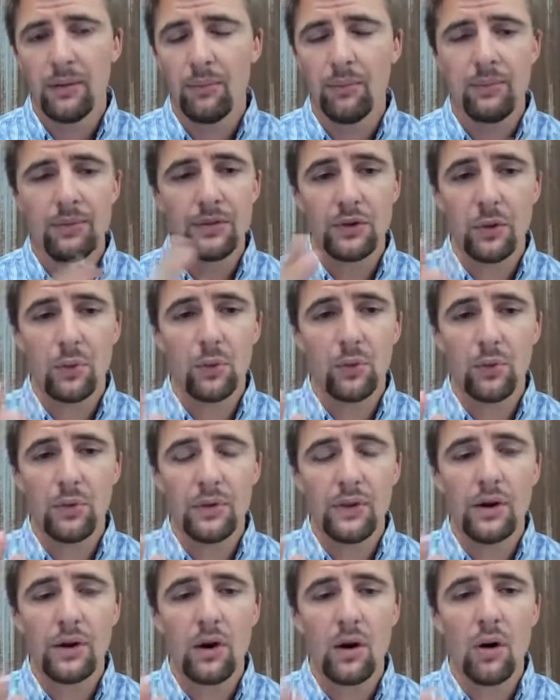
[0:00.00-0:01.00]
So
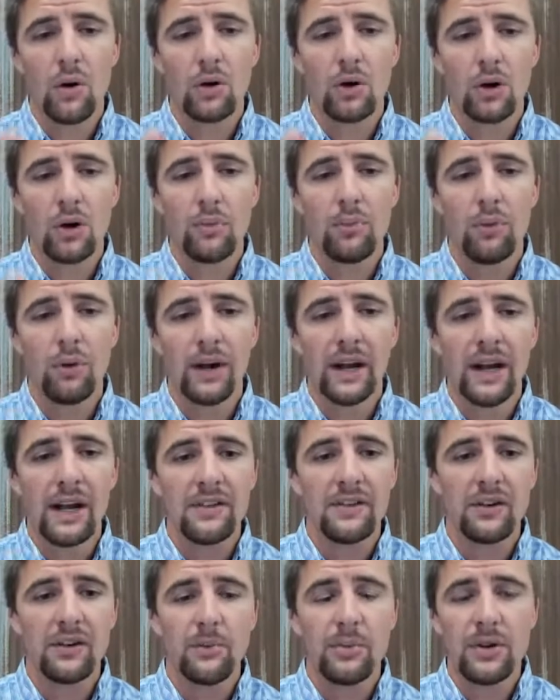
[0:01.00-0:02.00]
they're all good
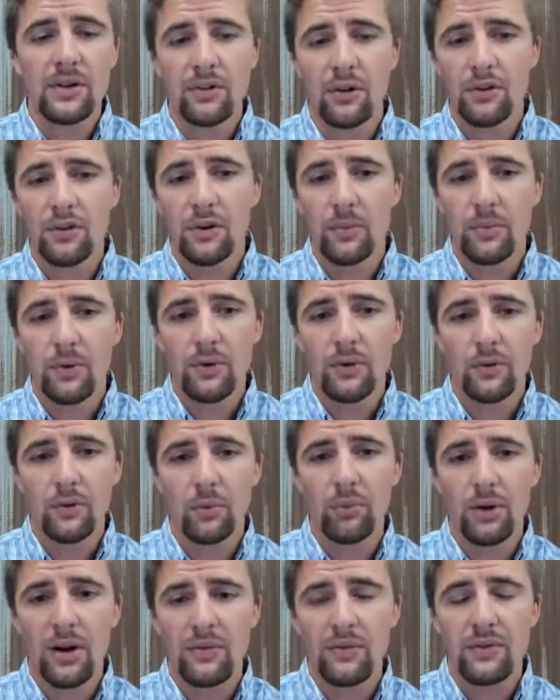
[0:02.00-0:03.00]
brands. It depends on your personal
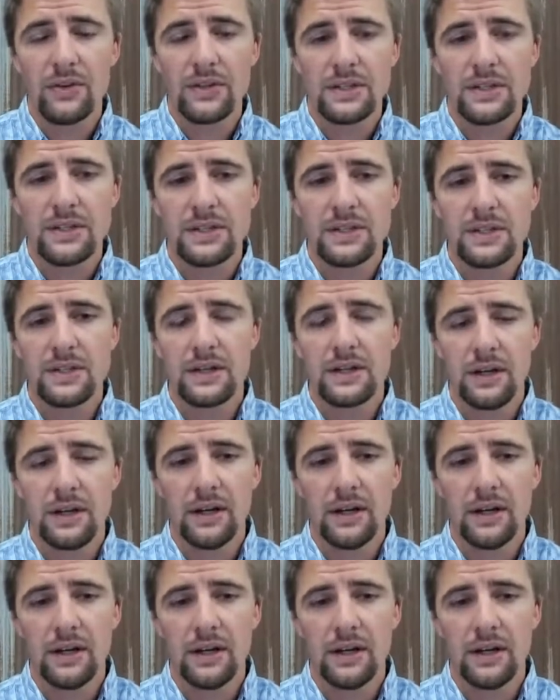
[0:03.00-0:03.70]
preferences.